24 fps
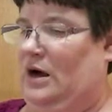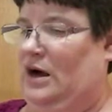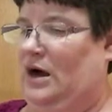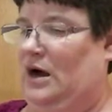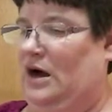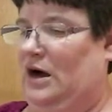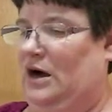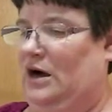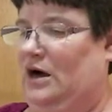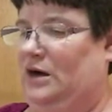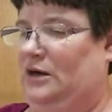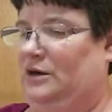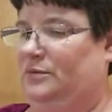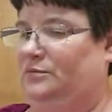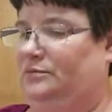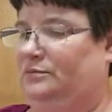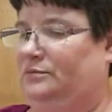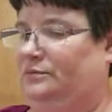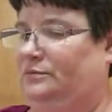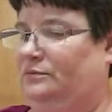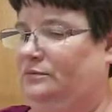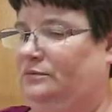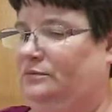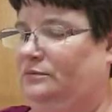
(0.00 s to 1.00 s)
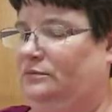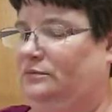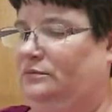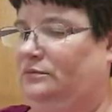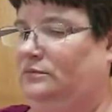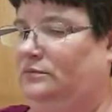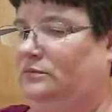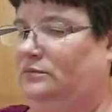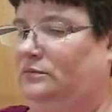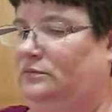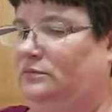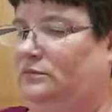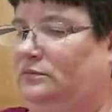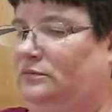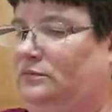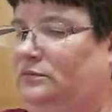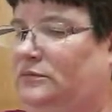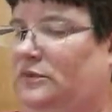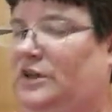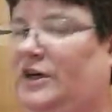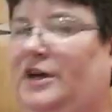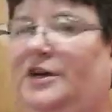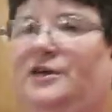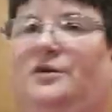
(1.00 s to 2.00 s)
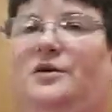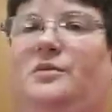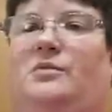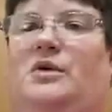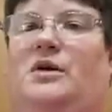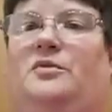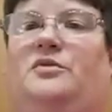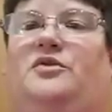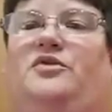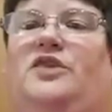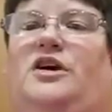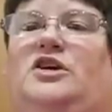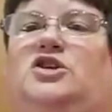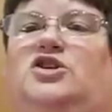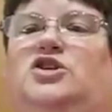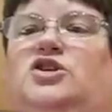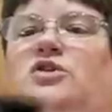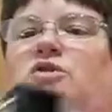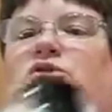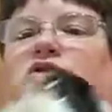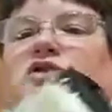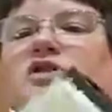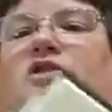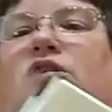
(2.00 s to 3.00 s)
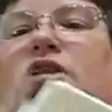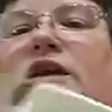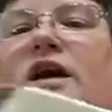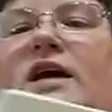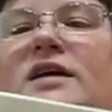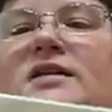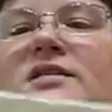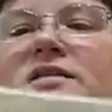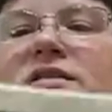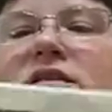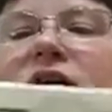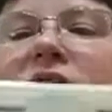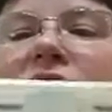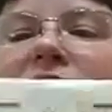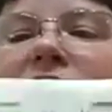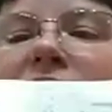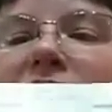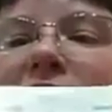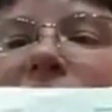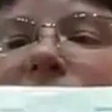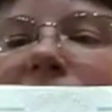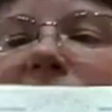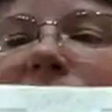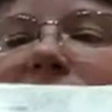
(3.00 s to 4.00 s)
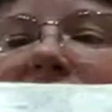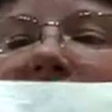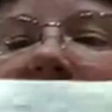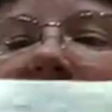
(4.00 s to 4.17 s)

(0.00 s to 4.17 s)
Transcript: Um, I don't remember if I showed you last time. I'm